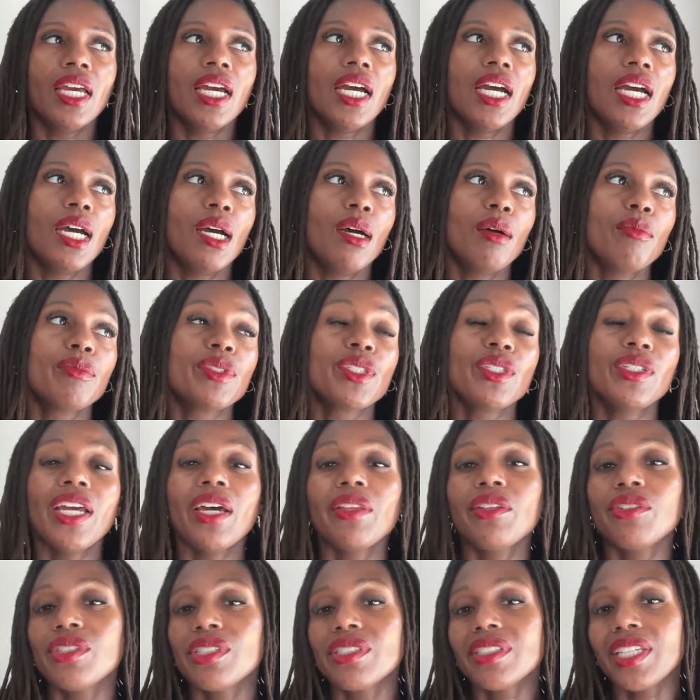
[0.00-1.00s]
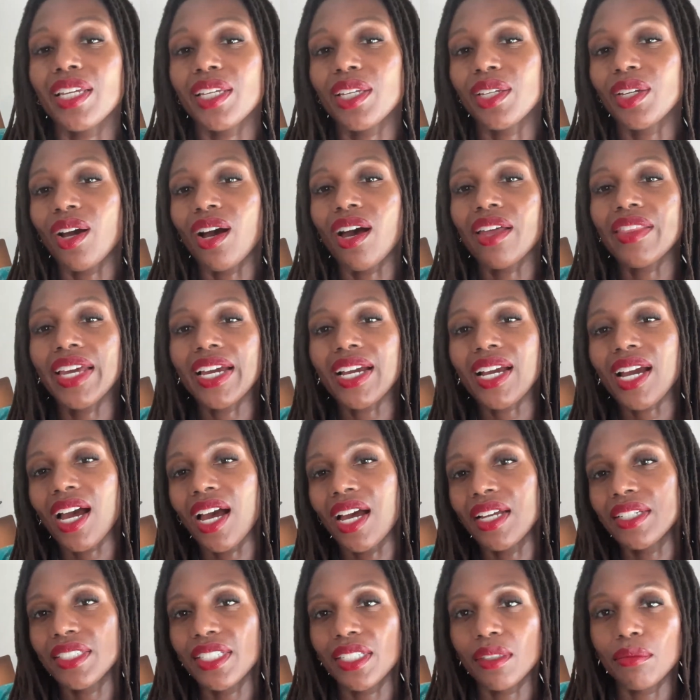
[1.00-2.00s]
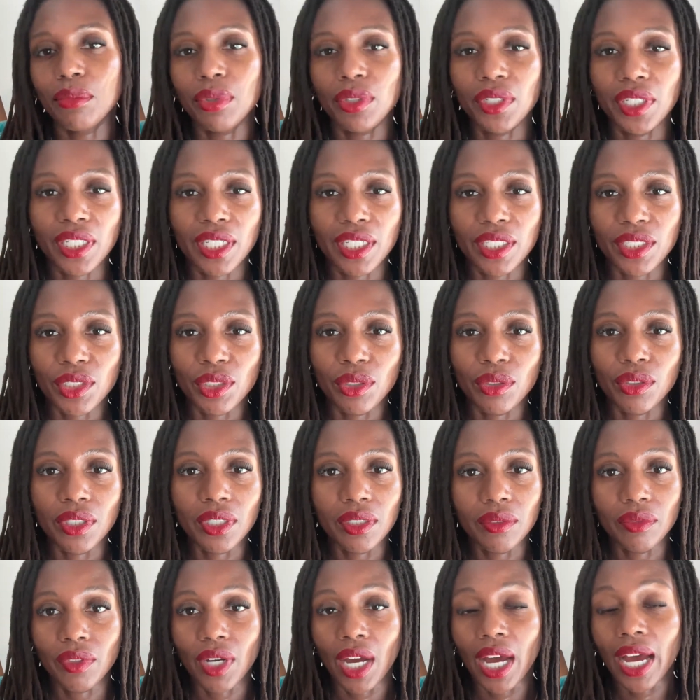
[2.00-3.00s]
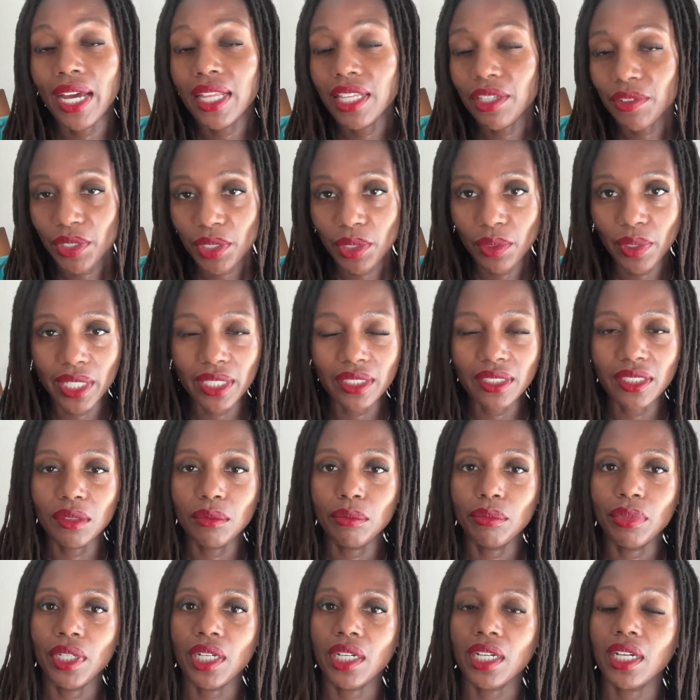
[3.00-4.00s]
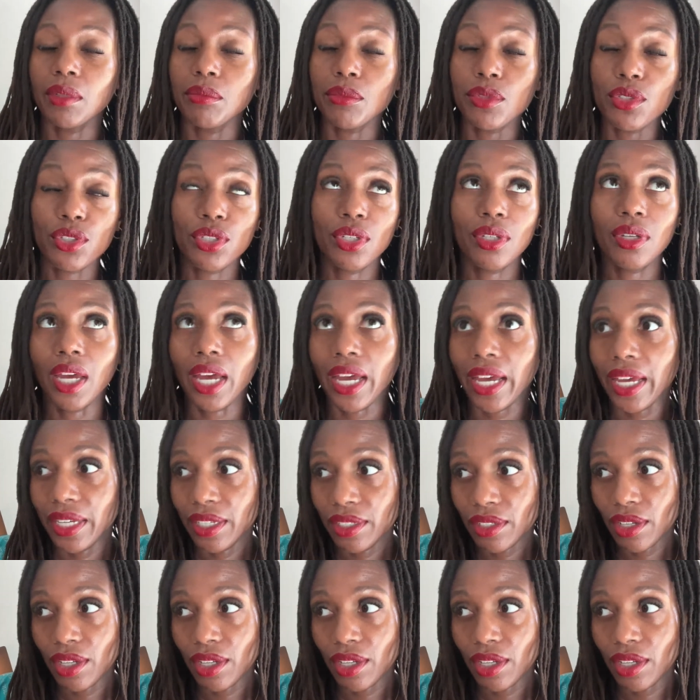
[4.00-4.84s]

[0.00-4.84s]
So now they're just taking all that content and putting it into a highly requested book. I